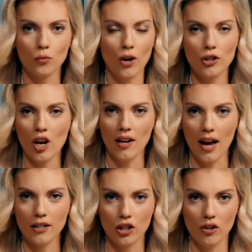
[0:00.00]
Russia, and
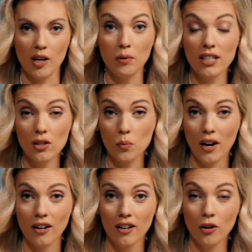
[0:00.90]
Nigeria, places
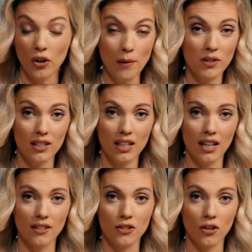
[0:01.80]
where crime
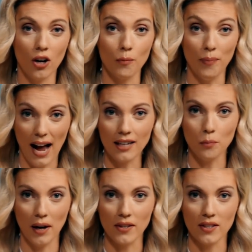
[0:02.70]
syndicates are backed
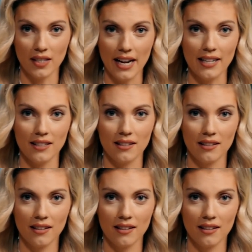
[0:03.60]
by the state.